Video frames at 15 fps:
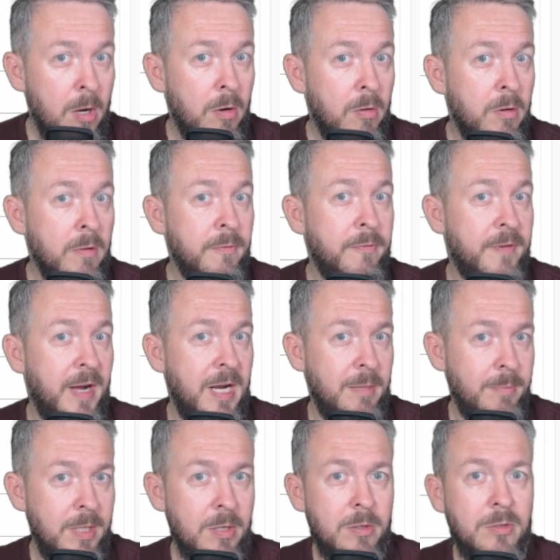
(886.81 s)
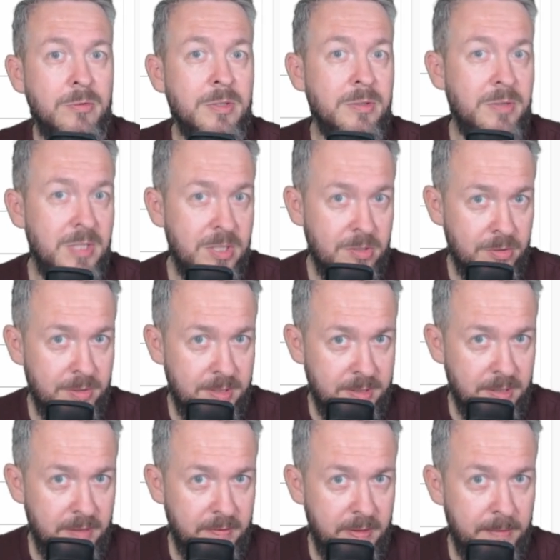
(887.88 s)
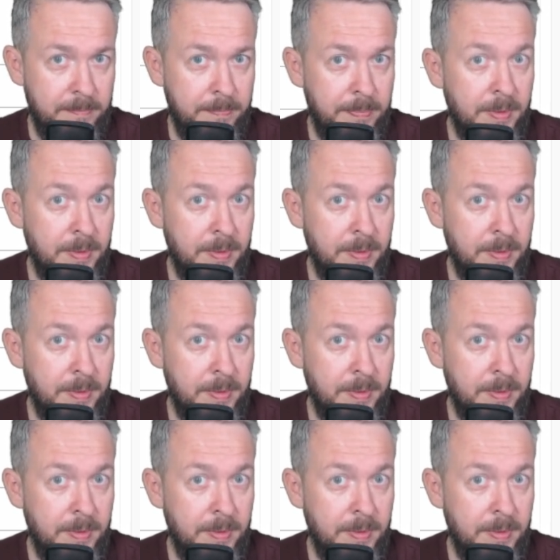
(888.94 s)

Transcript: or find me on the Discord server.